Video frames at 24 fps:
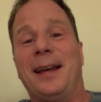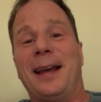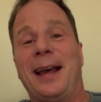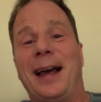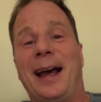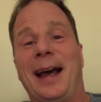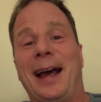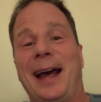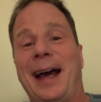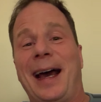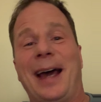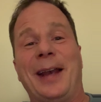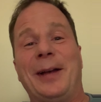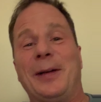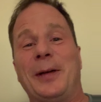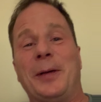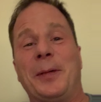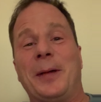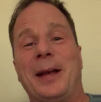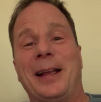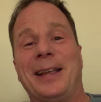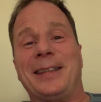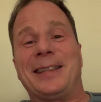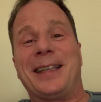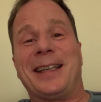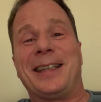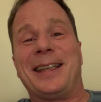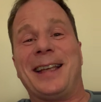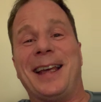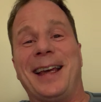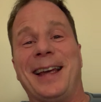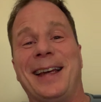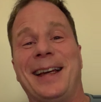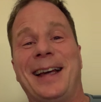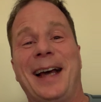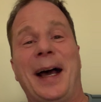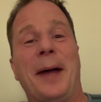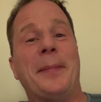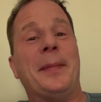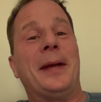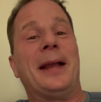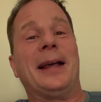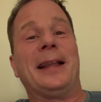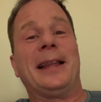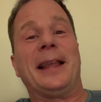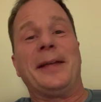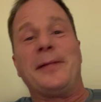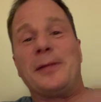don't know what else to say.
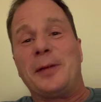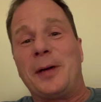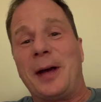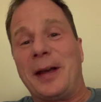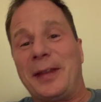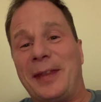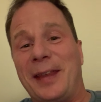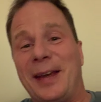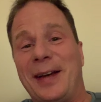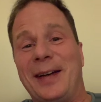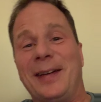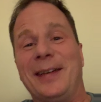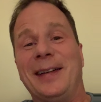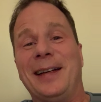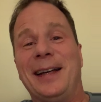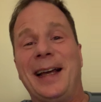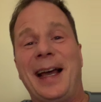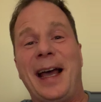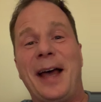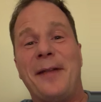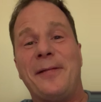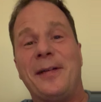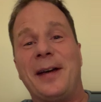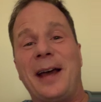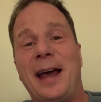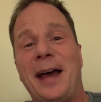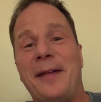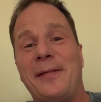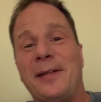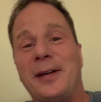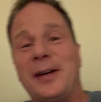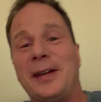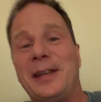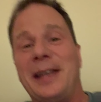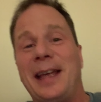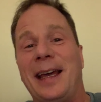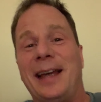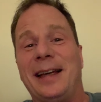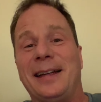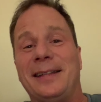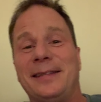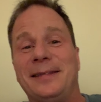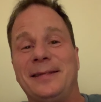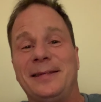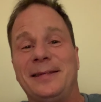I'll leave it right there. Have a good day.